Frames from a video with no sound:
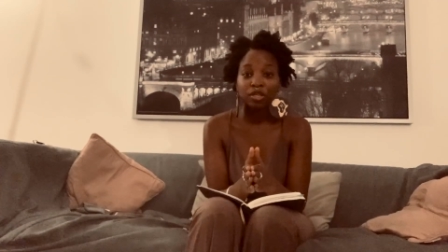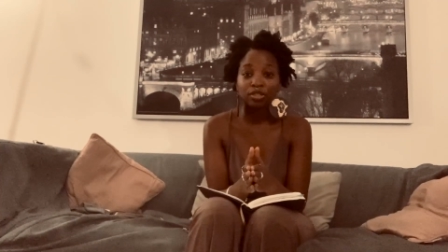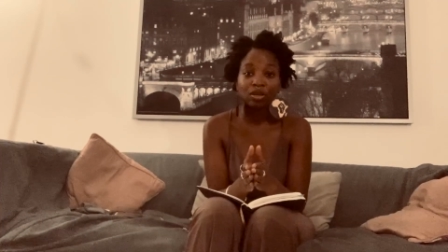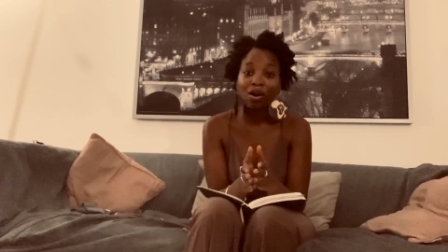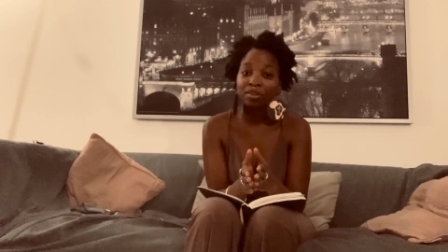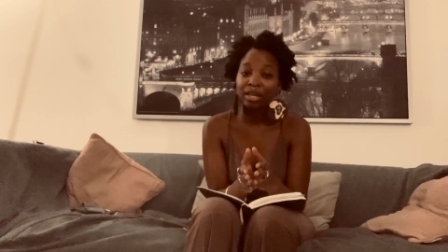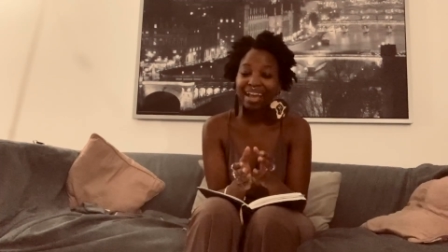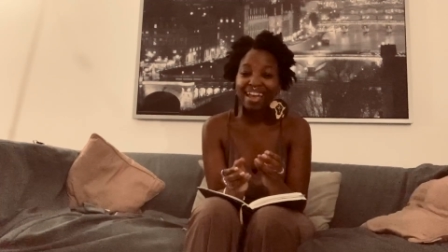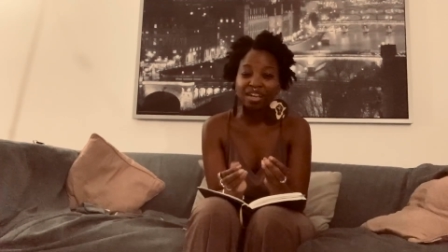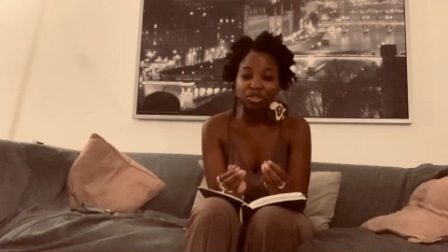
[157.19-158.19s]
So all
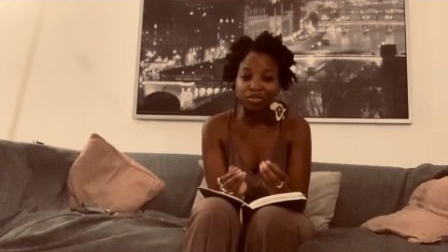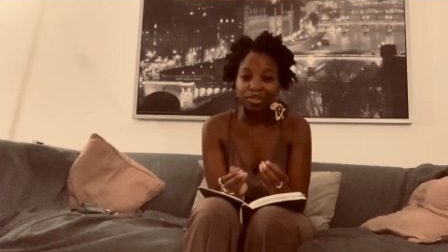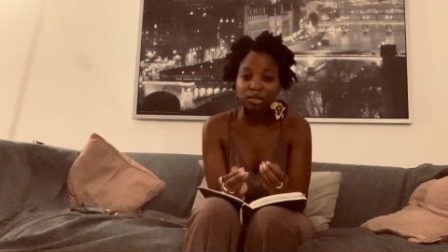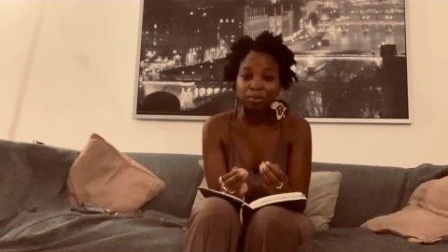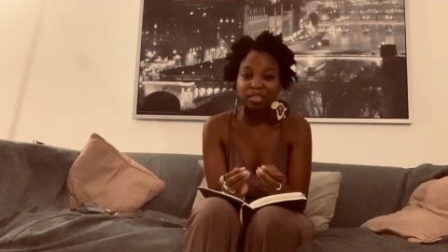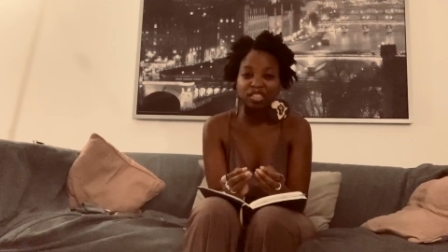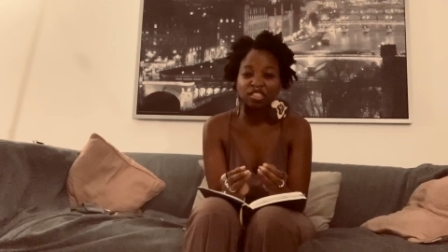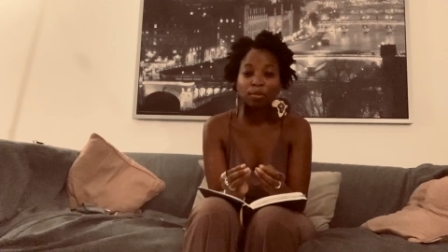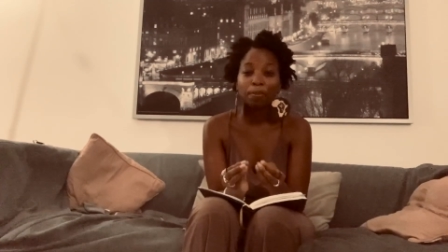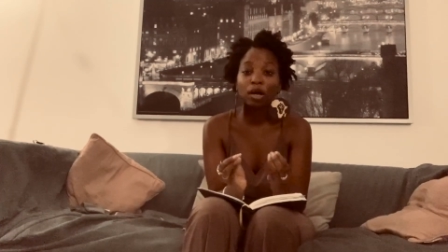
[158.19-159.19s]
the extra
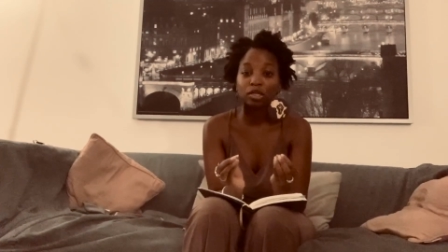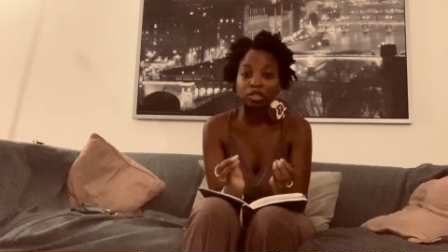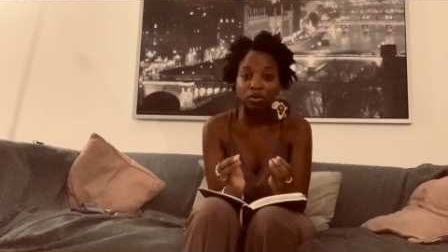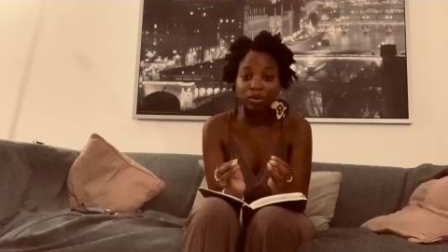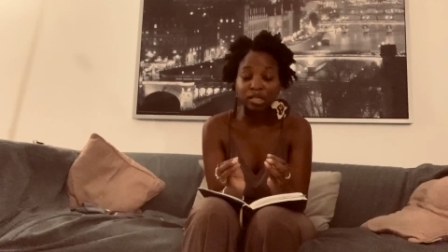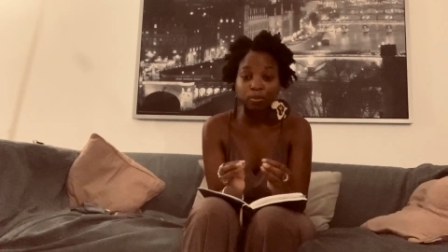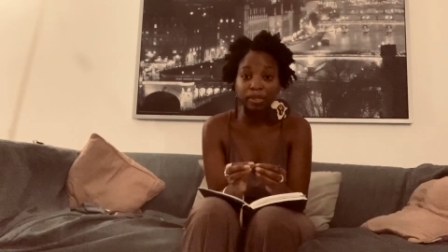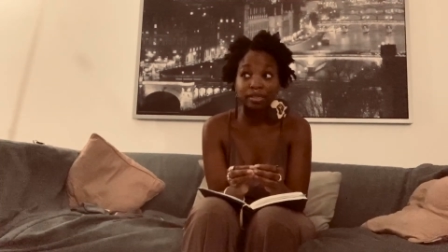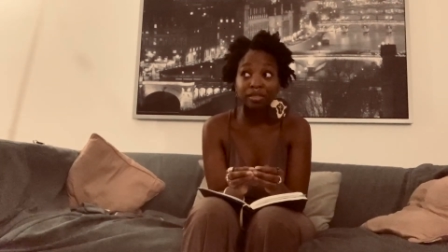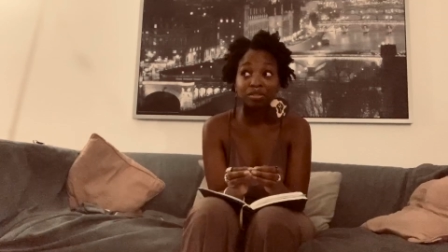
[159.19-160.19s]
expenses or personal
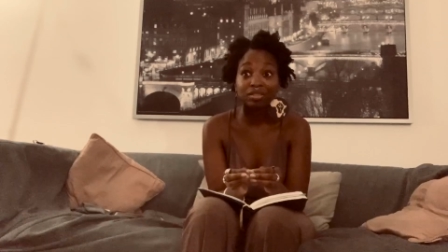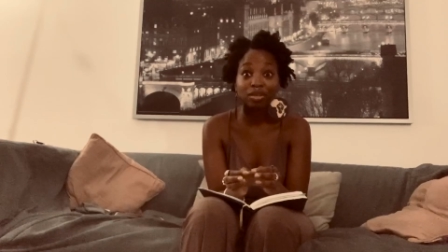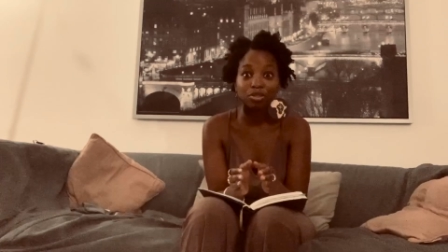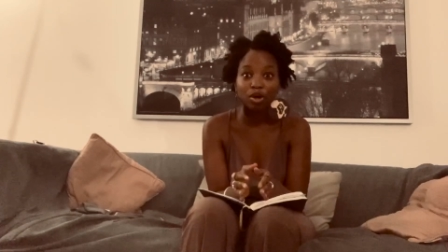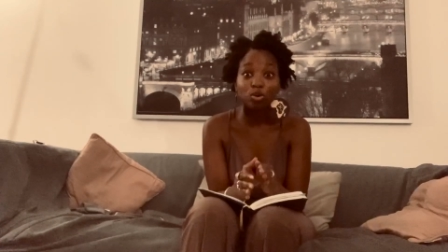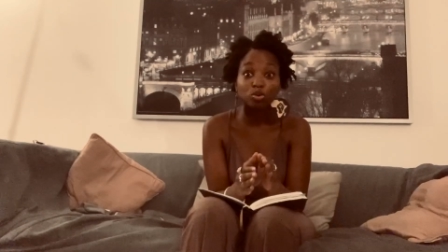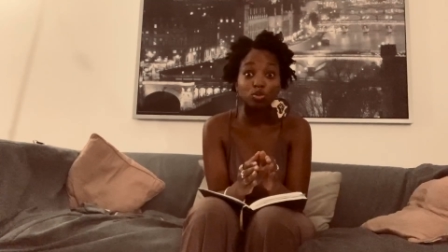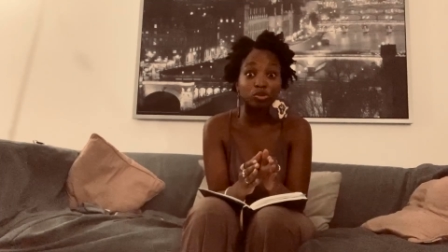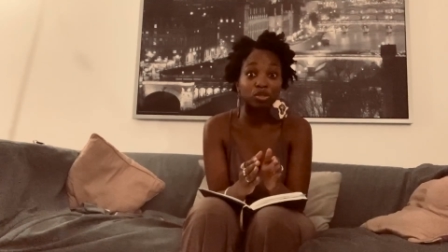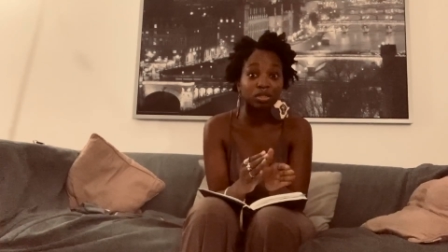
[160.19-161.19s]
expenses,
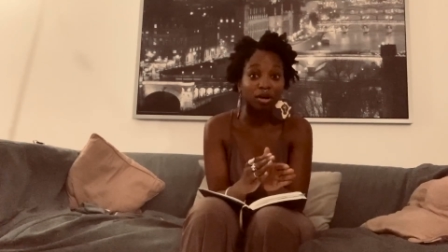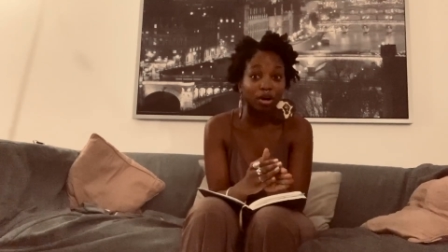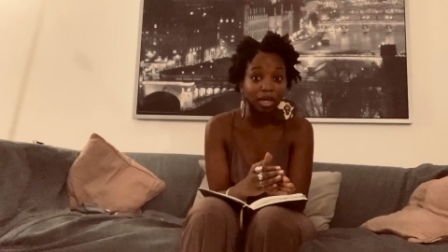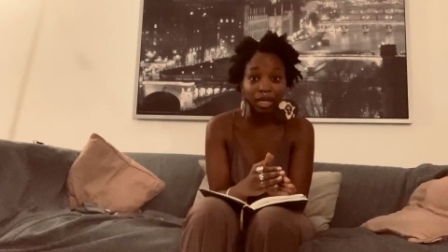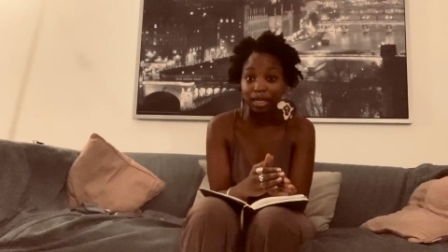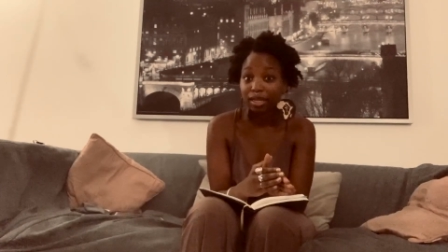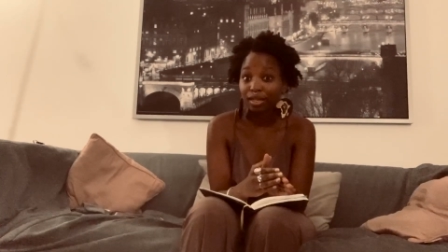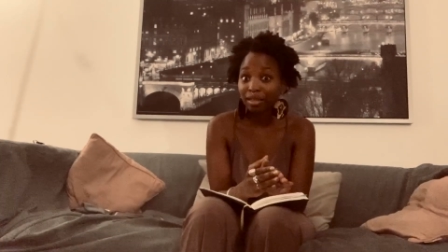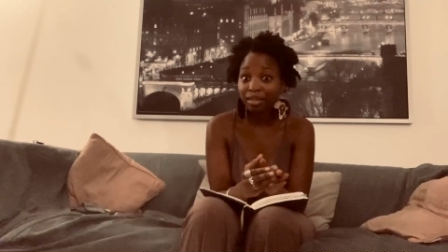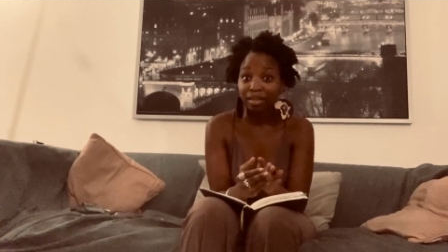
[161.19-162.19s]
those are gonna